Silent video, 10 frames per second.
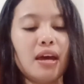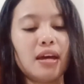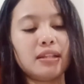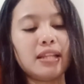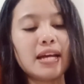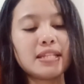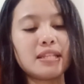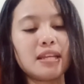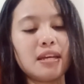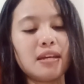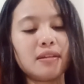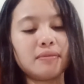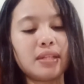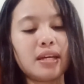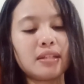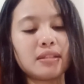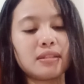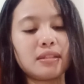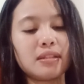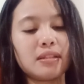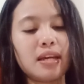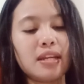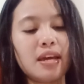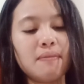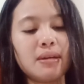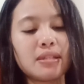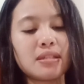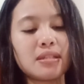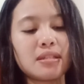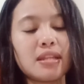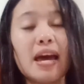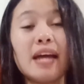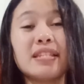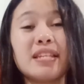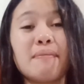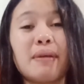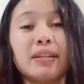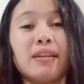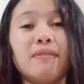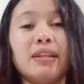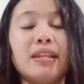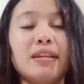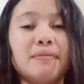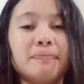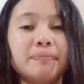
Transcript: And lastly, it inhibits the enzyme activity.